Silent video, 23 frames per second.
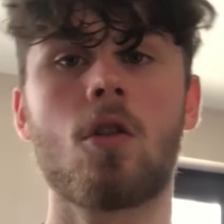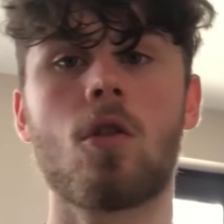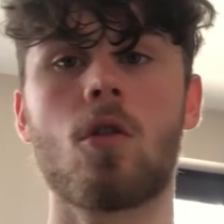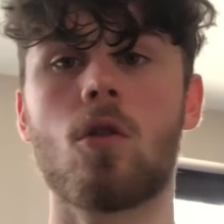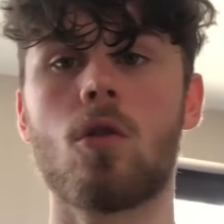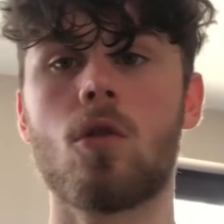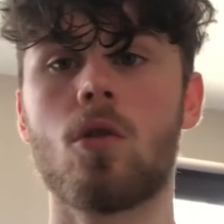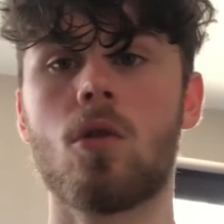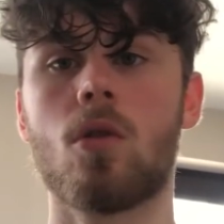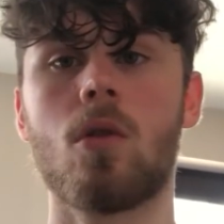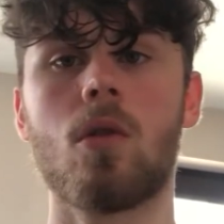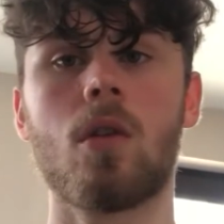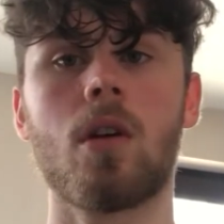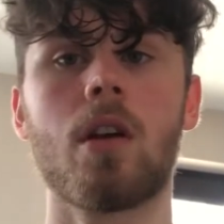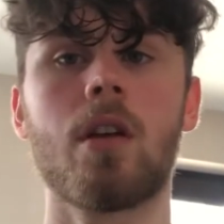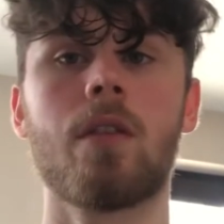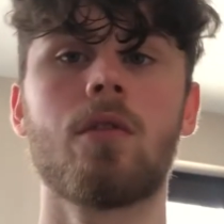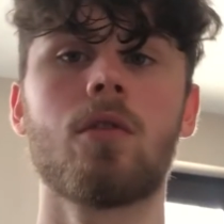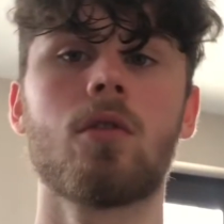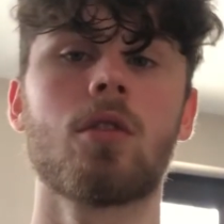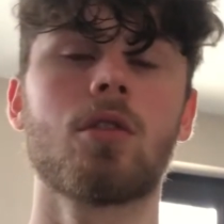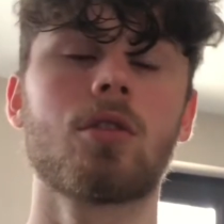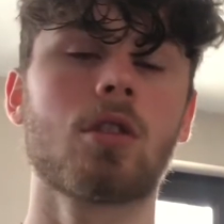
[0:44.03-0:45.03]
or
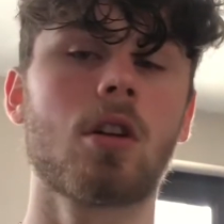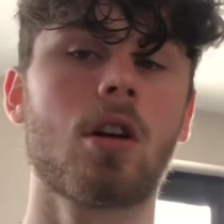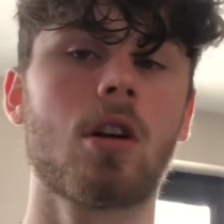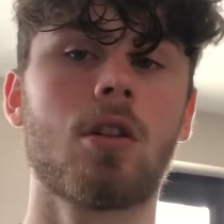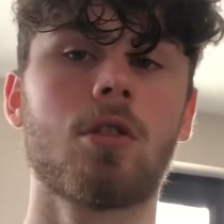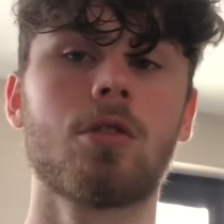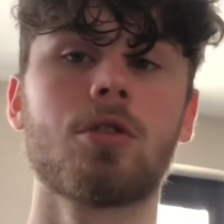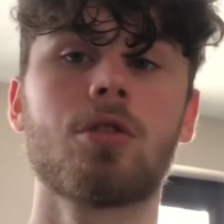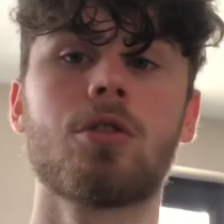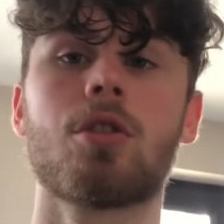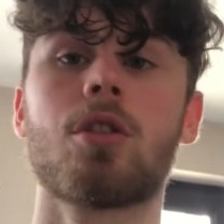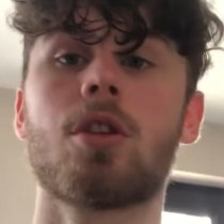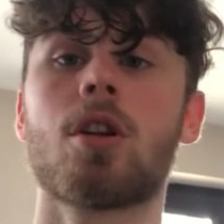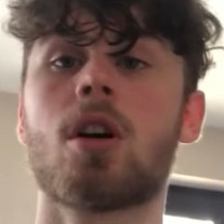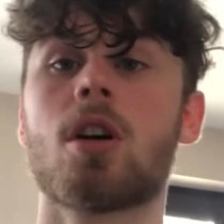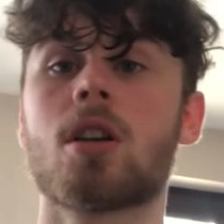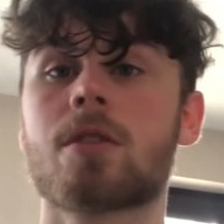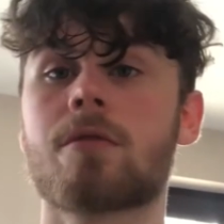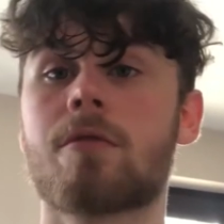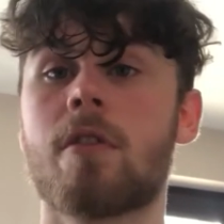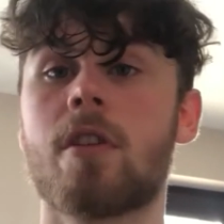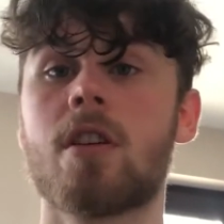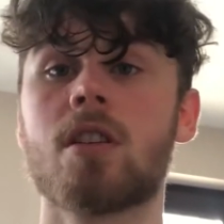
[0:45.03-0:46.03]
if you're a child, you could
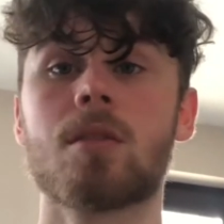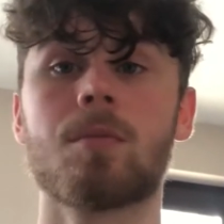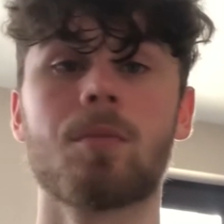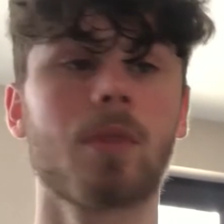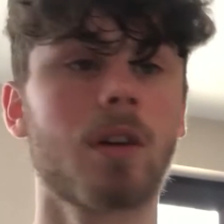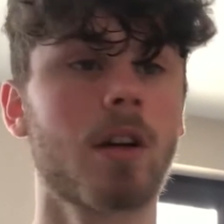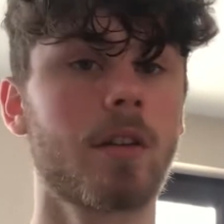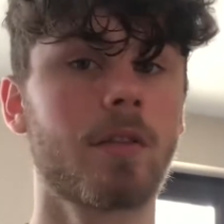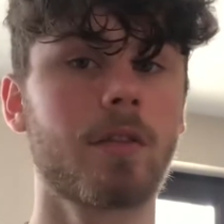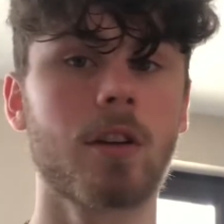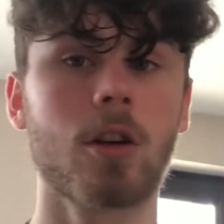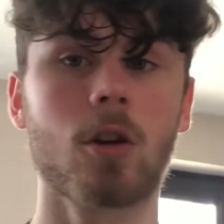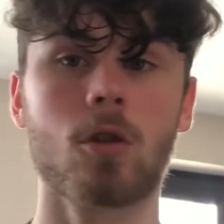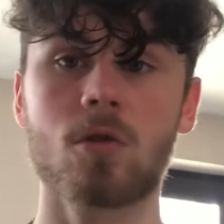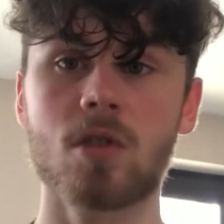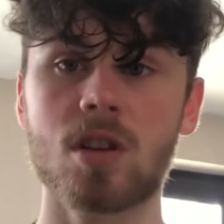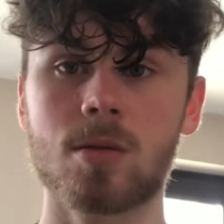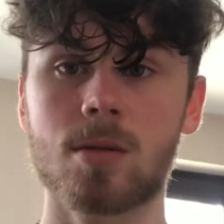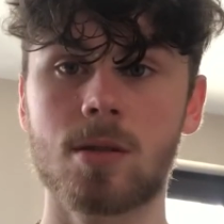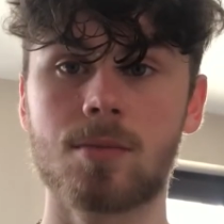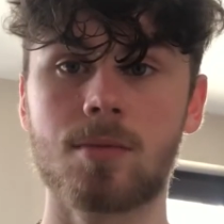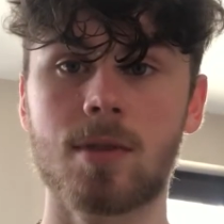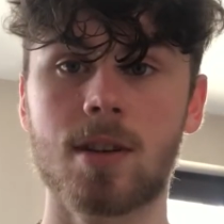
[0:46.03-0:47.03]
ask for it as a birthday or
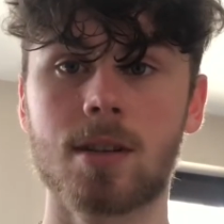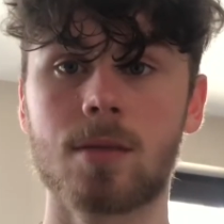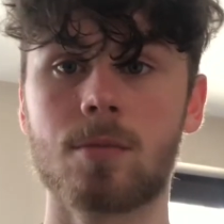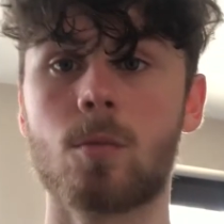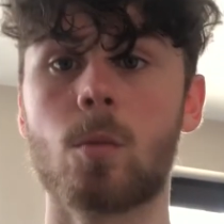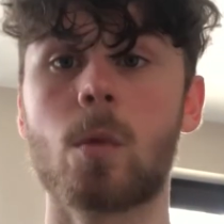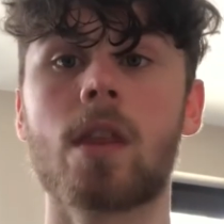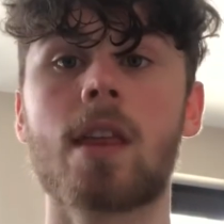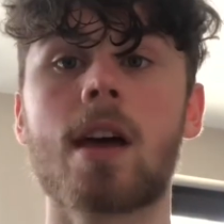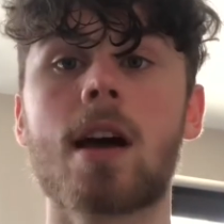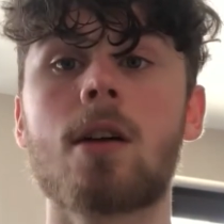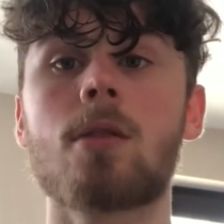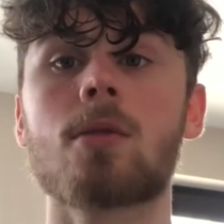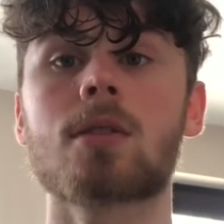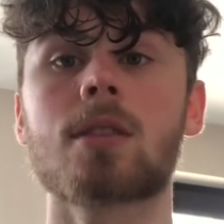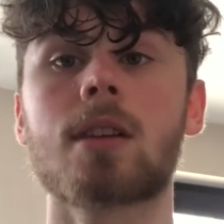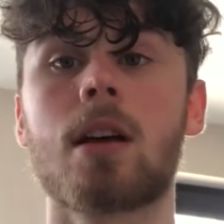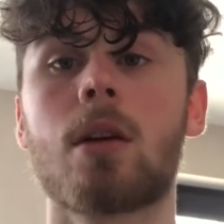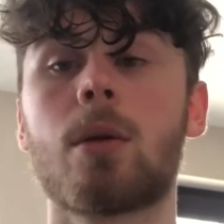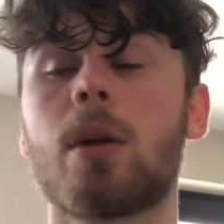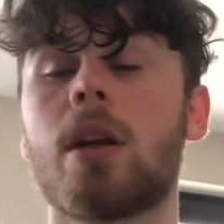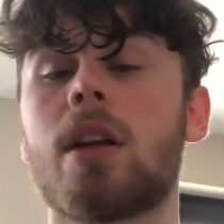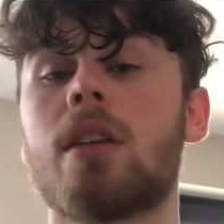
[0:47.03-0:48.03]
Christmas present without
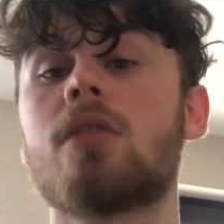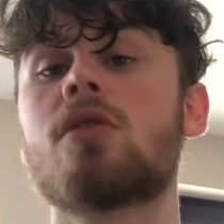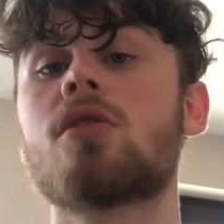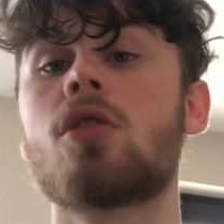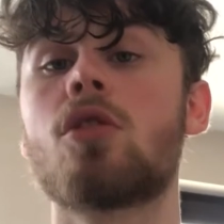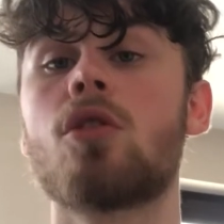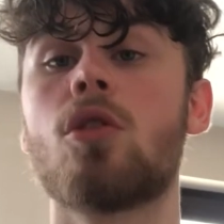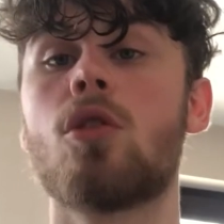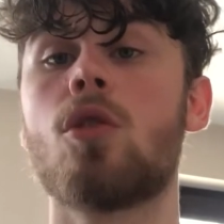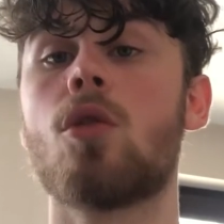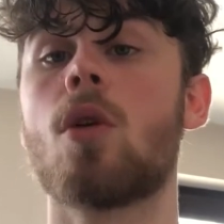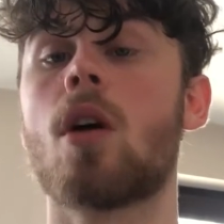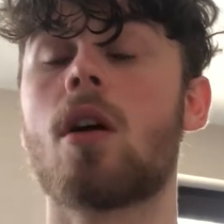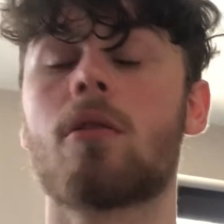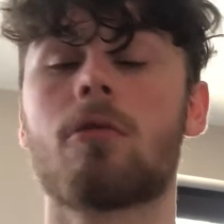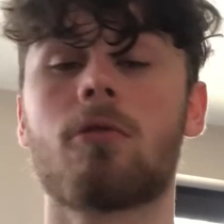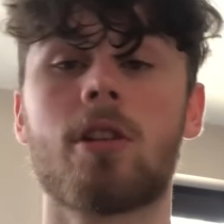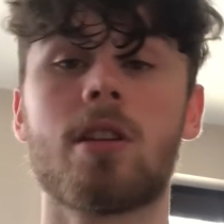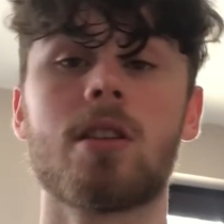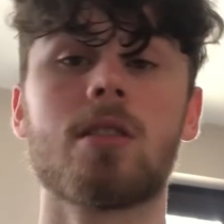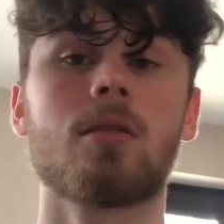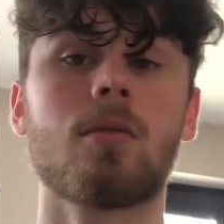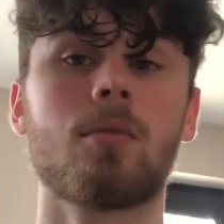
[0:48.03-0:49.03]
sounding too
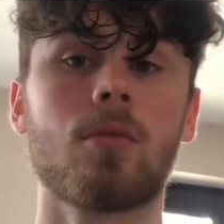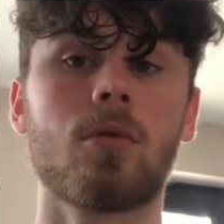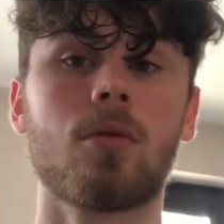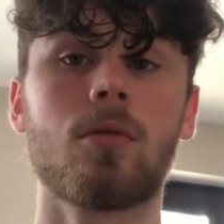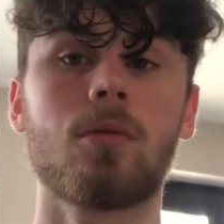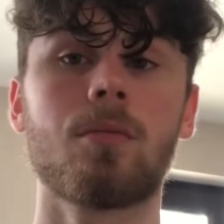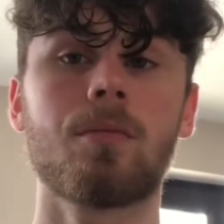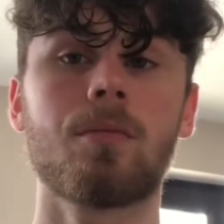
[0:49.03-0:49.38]
unreasonable.